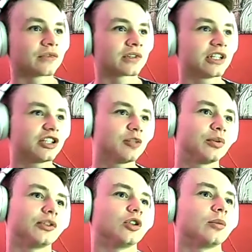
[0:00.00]
Did you
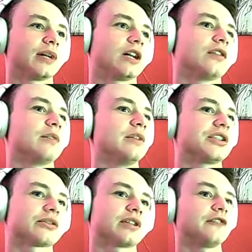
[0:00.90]
put Norma out of her
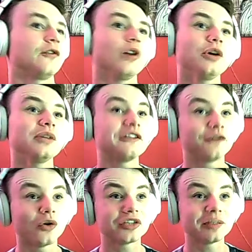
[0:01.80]
misery? Only
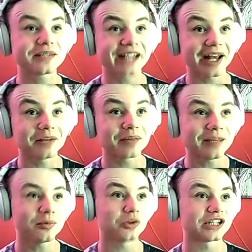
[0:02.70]
40% of
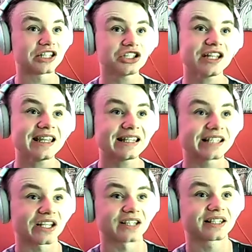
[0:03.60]
people did.
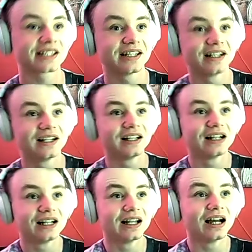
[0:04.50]
Jesus!
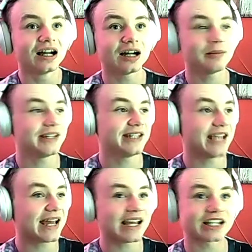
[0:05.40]
I mean,
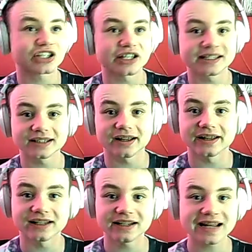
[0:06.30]
yeah, she's
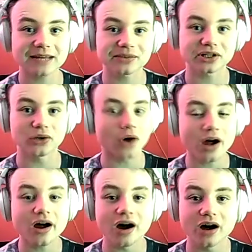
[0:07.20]
like an absolute
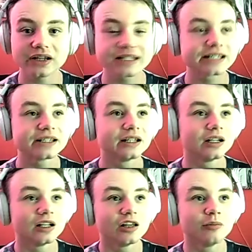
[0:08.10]
ass,
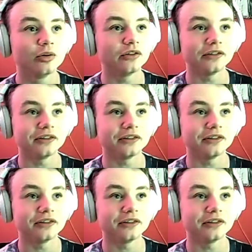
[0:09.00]
but